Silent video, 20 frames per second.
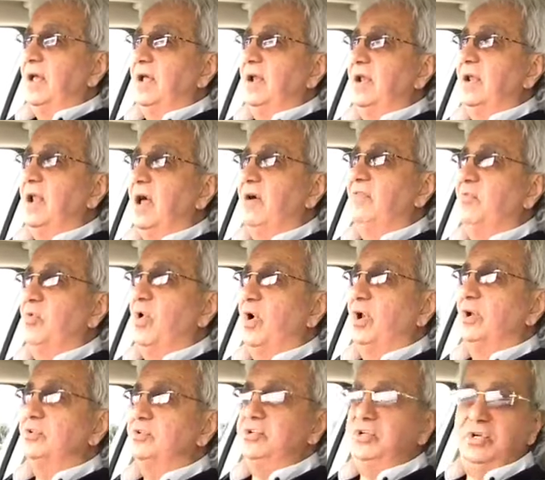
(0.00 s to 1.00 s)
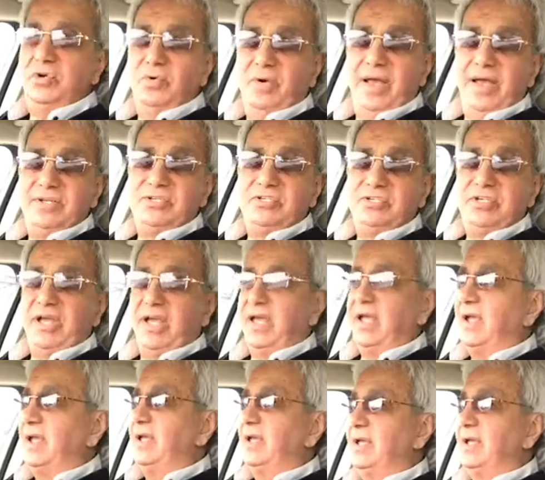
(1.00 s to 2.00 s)
Love World
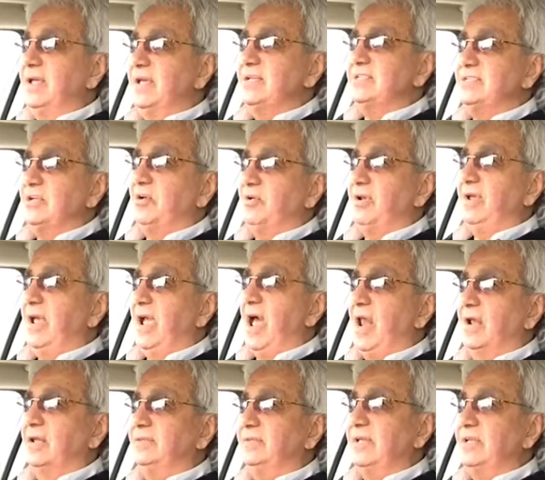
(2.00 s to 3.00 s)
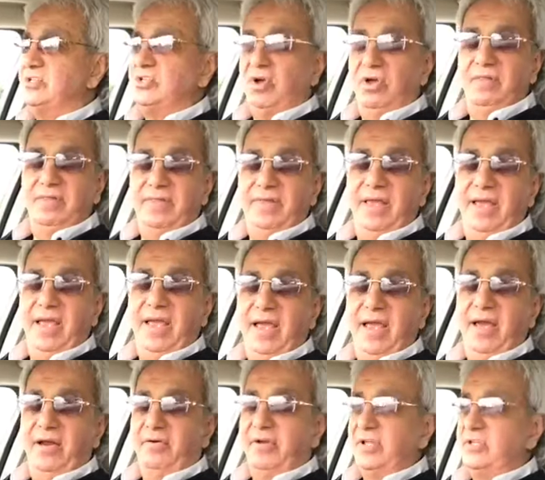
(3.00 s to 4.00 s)
USA is a reality. It's on the
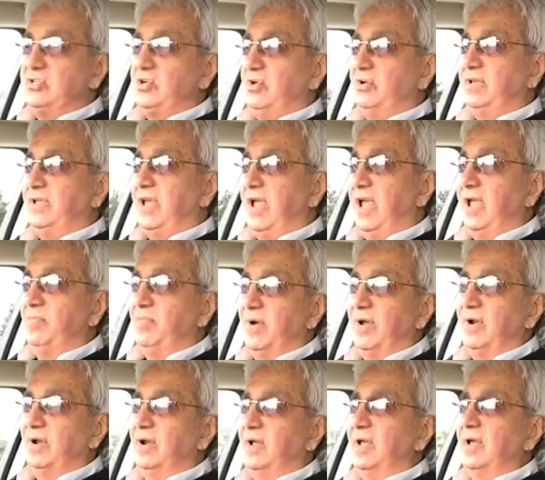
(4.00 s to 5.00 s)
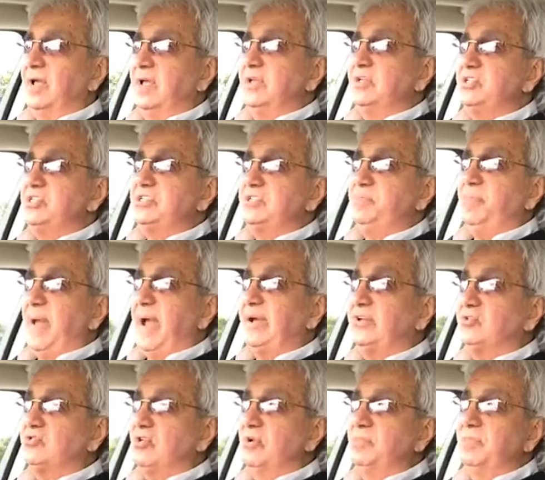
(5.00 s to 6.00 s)
air, it's on cable,
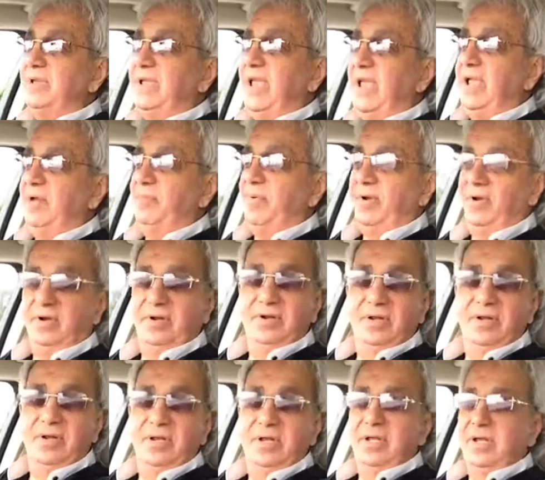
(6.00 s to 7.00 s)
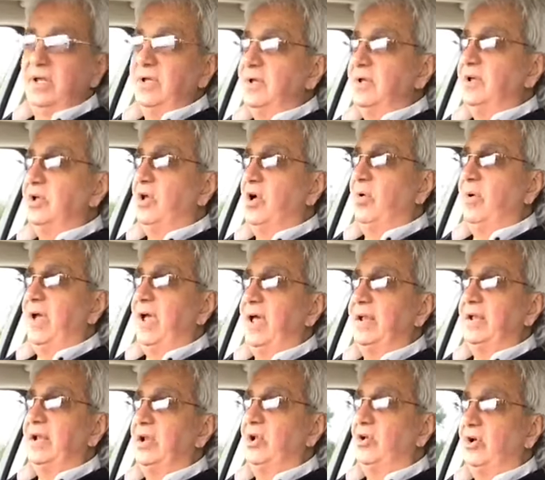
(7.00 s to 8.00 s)
Spectrum Cable go
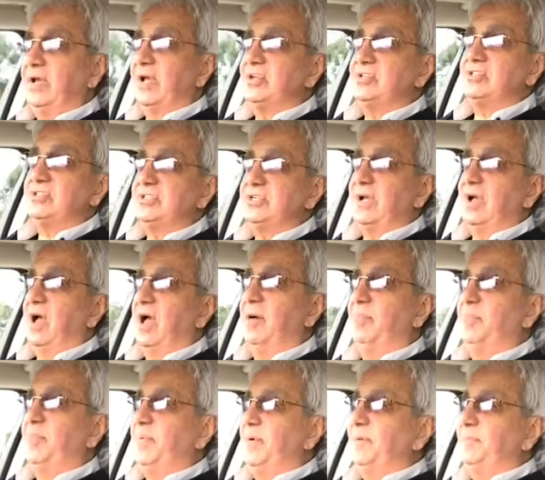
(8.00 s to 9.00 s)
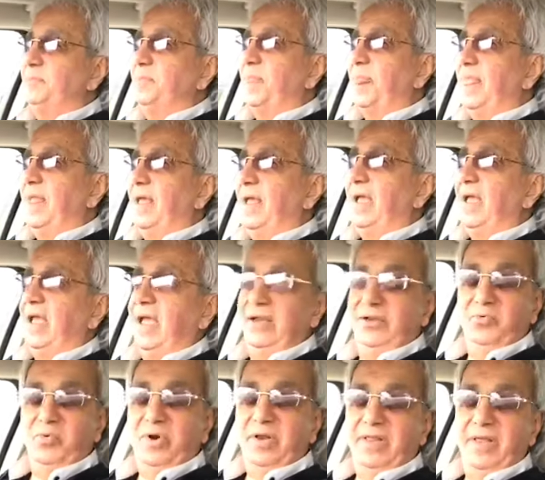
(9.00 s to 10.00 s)
ahead and look us up.
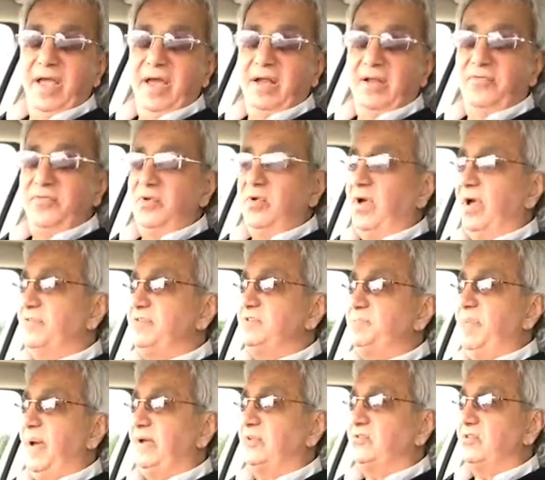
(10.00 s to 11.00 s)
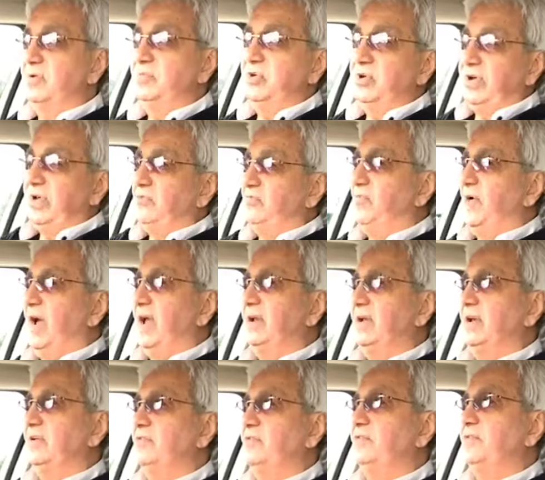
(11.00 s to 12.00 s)
And we're there. If you have Spectrum, you can find
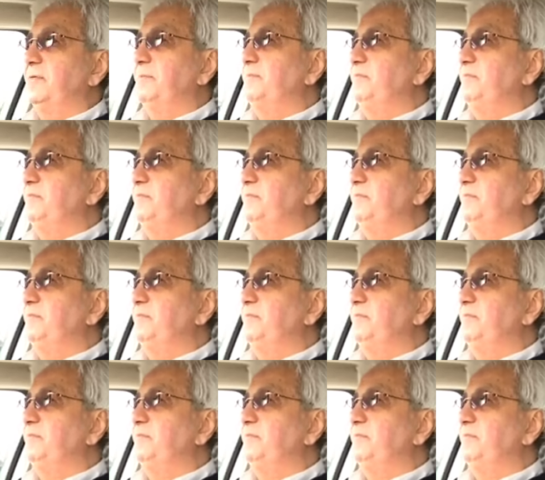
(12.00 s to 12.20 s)
us.